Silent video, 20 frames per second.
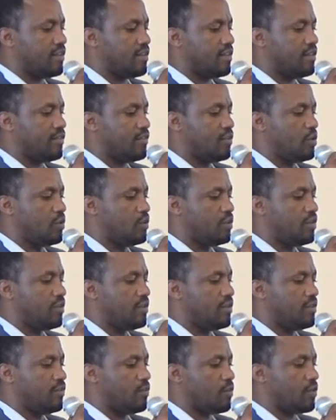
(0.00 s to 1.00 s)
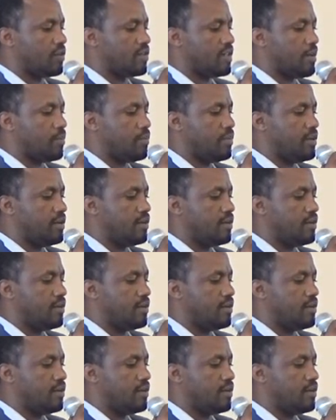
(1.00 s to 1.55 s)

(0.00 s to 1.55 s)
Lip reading: If you see, for example,